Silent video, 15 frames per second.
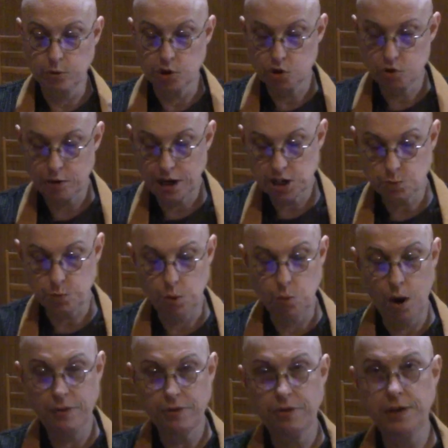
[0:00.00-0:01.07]
we're stressed. We
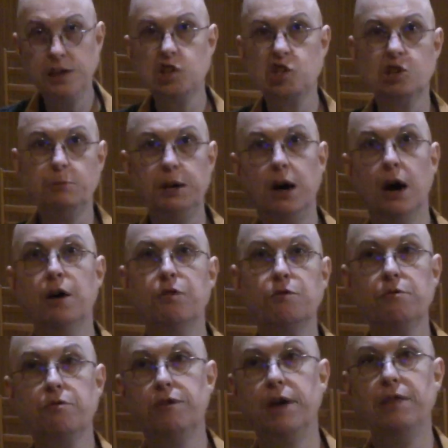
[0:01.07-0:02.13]
want things to be
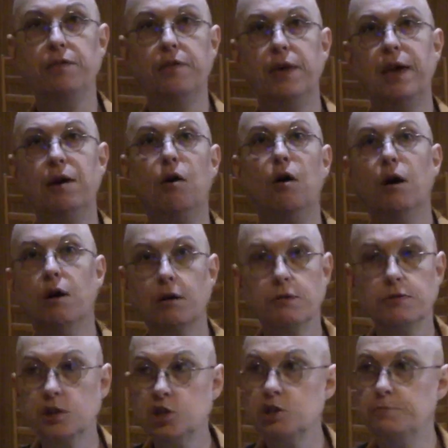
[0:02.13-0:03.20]
other than they are.
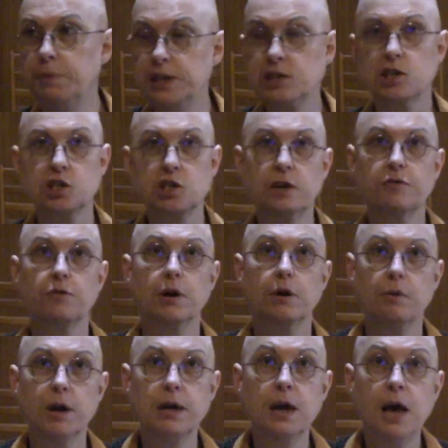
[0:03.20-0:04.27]
This is basic suffering,
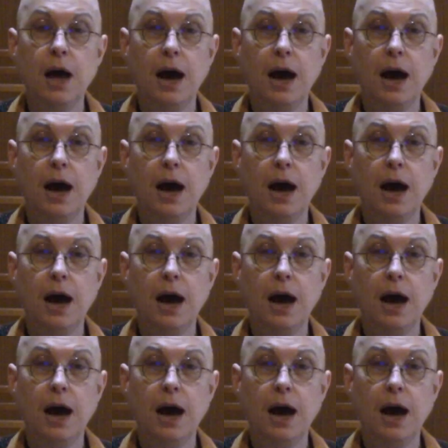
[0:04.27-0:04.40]
right?